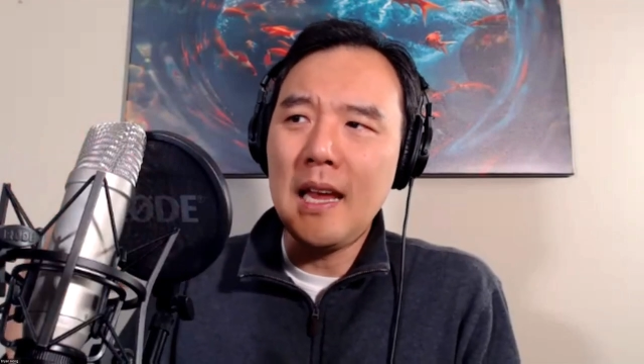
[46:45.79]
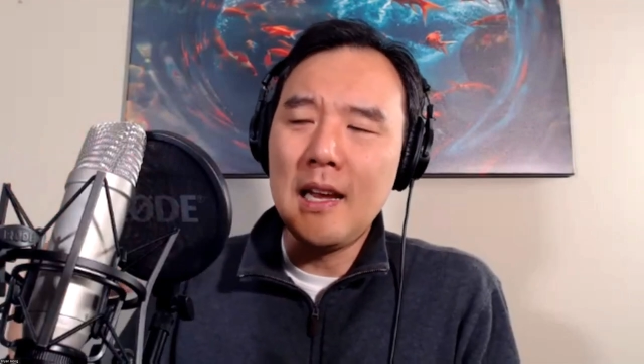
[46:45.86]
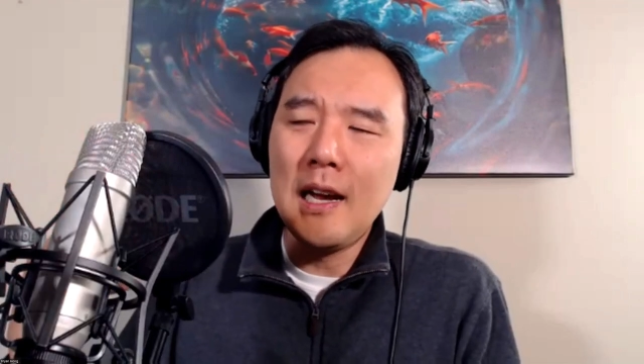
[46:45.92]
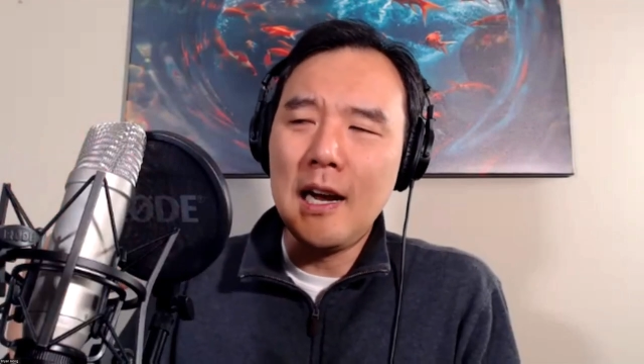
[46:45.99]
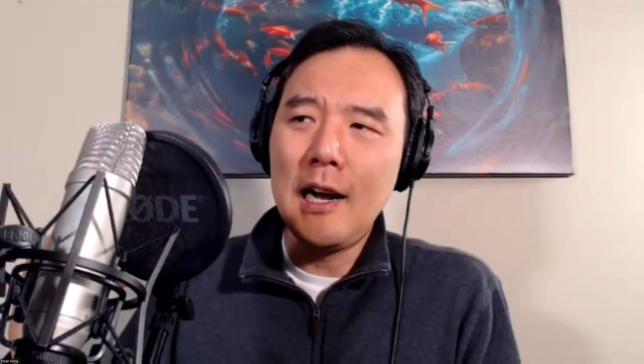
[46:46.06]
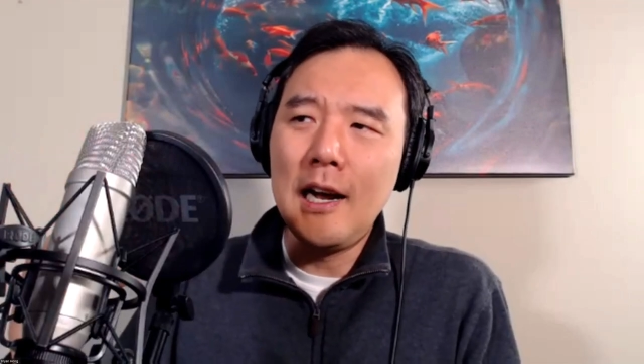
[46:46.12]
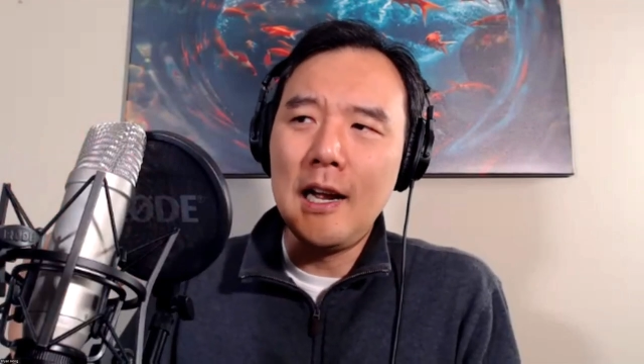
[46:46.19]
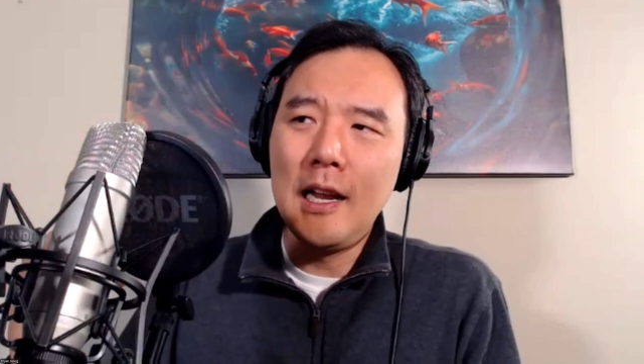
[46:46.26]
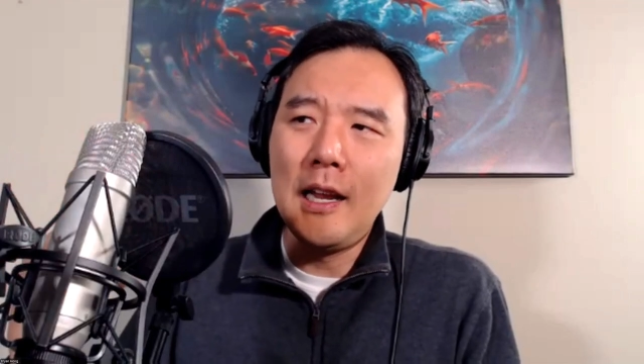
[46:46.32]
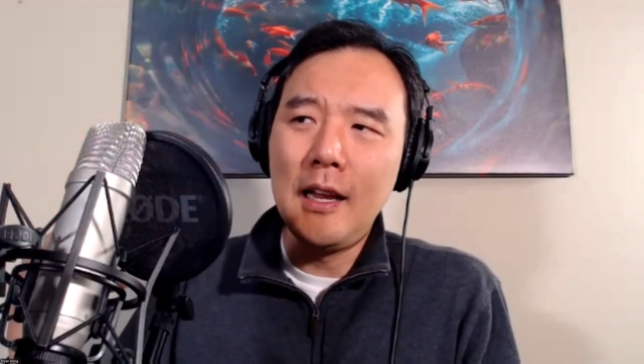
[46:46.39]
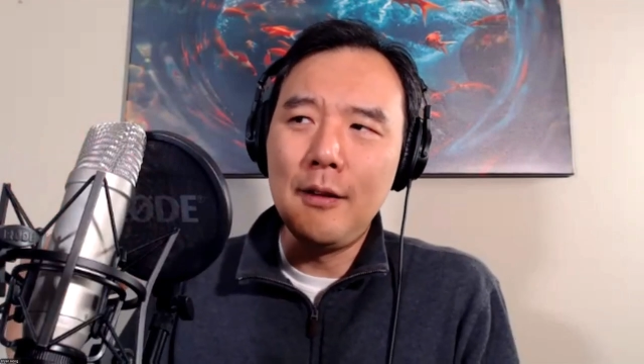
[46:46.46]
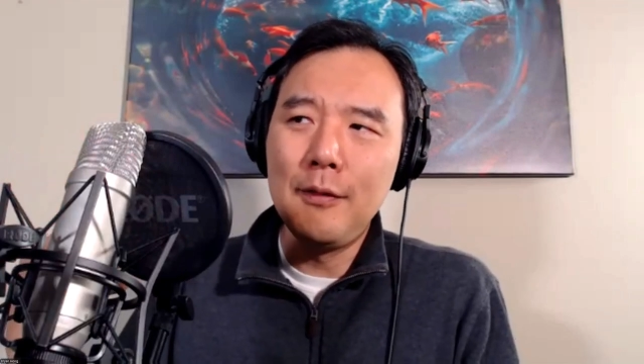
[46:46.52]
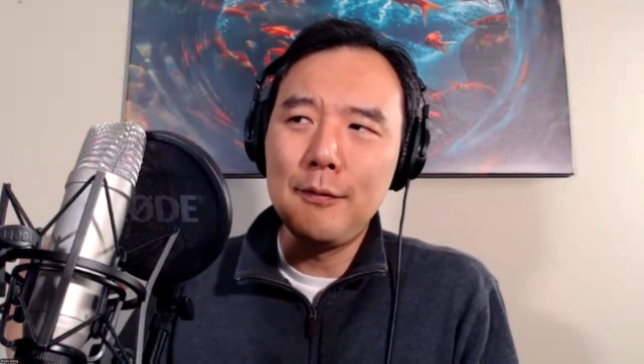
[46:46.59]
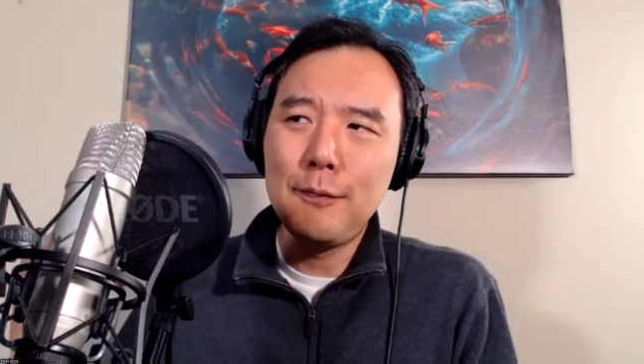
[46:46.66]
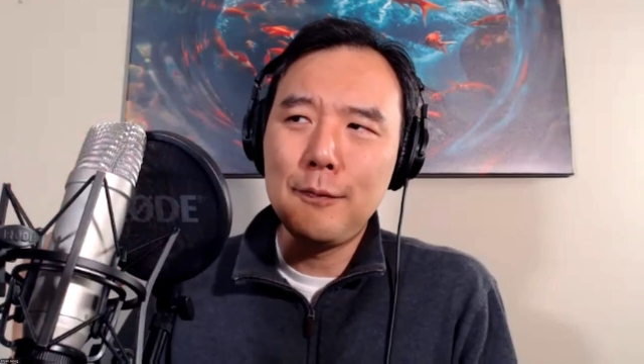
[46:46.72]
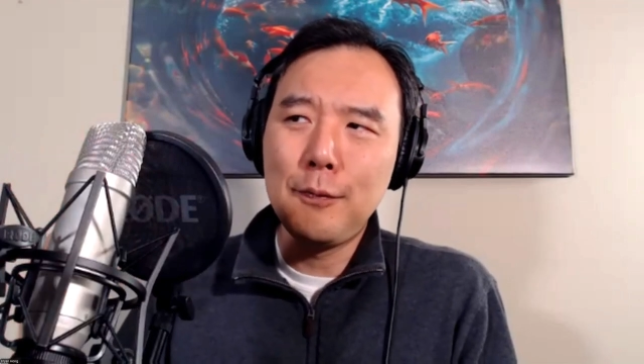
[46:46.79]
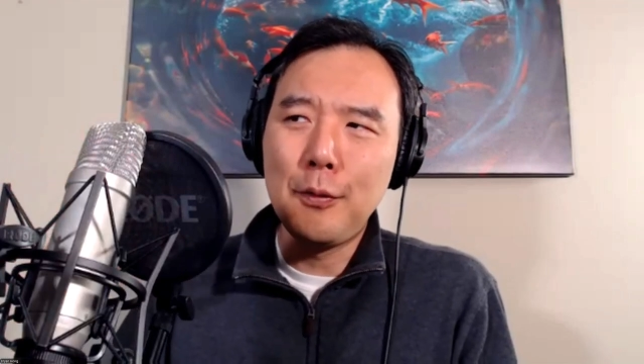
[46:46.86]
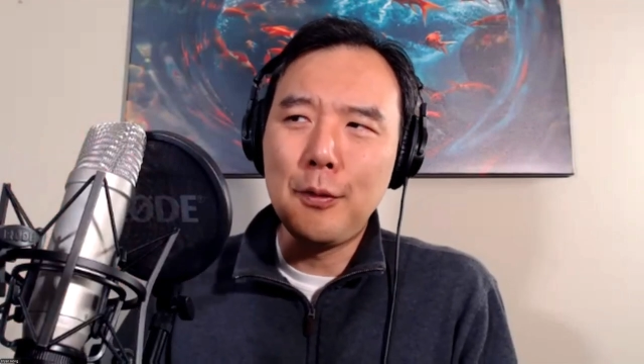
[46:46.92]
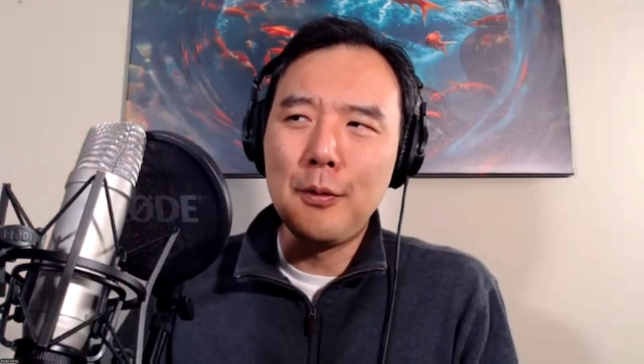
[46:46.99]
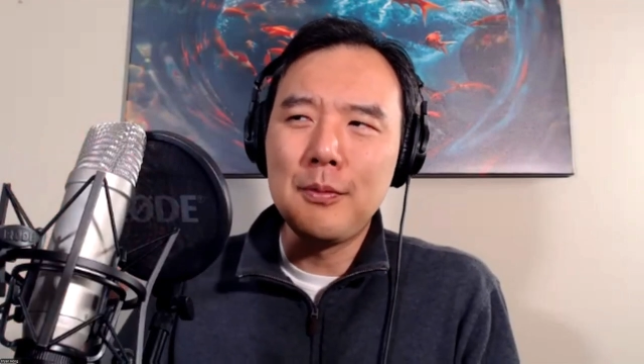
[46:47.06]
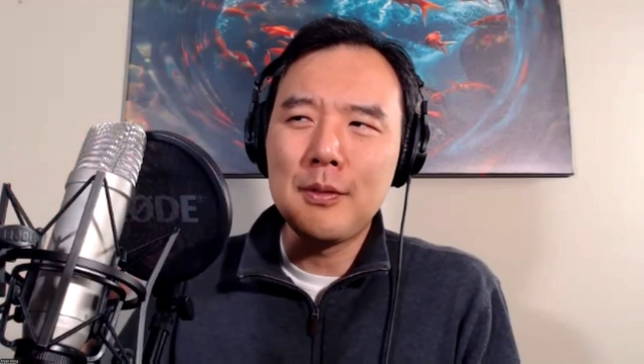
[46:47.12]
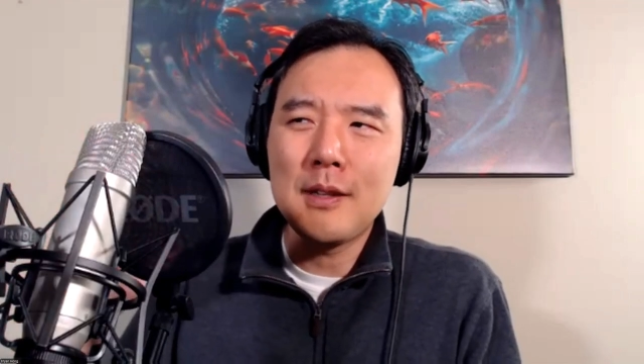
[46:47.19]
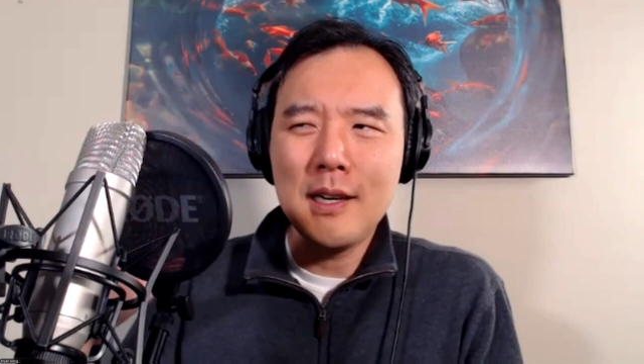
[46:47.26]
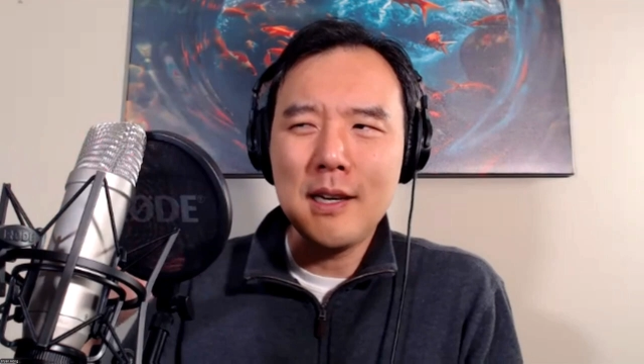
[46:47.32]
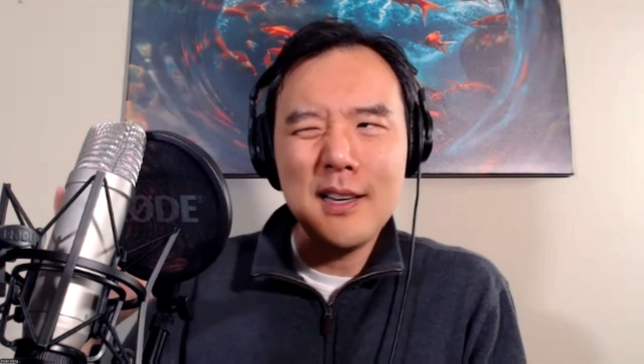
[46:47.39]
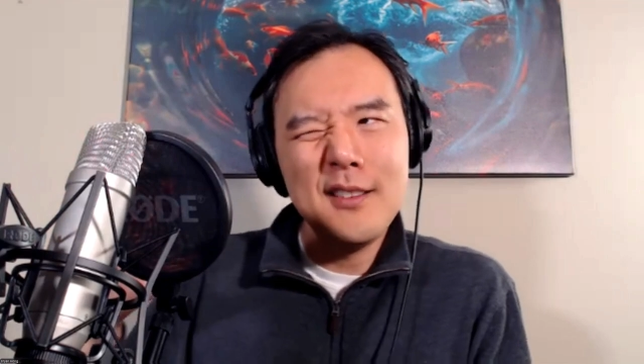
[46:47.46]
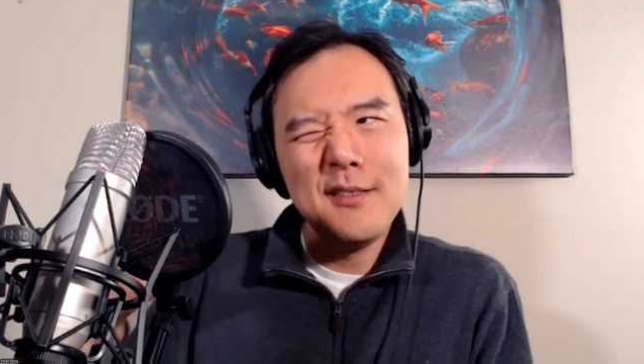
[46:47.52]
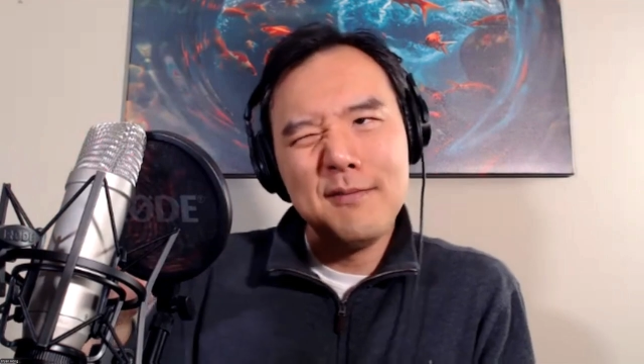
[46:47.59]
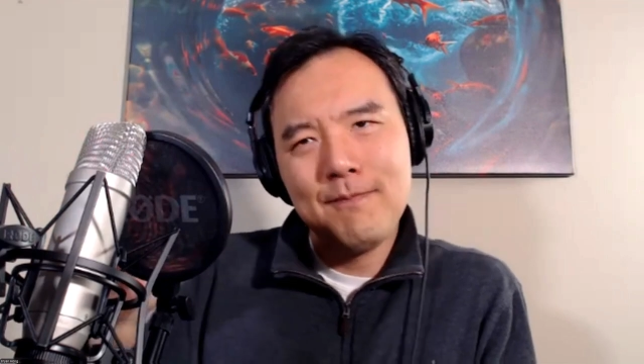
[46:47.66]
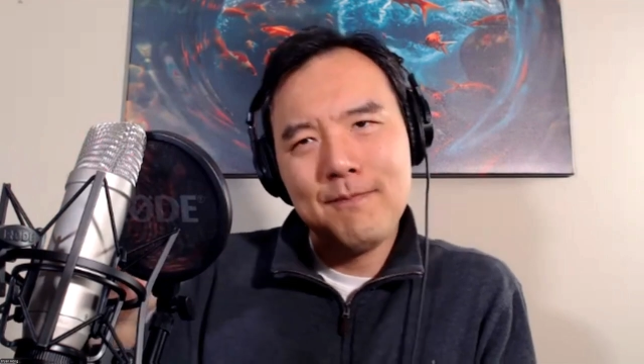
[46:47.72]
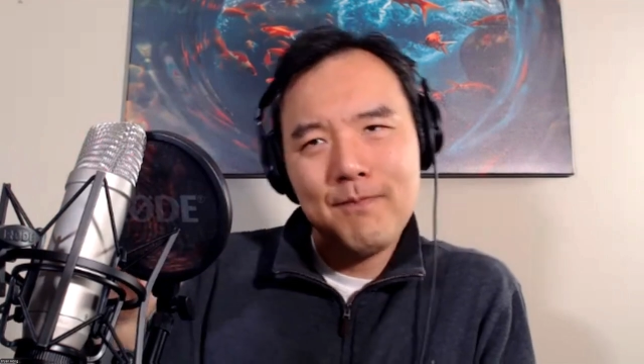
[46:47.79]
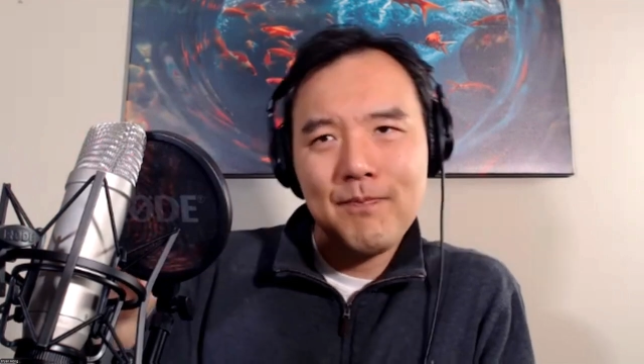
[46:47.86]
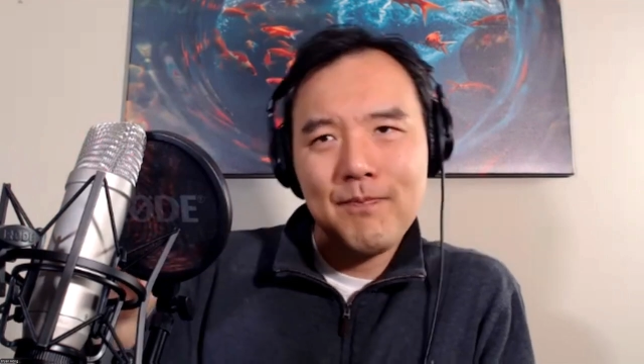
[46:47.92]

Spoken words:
AI for kind of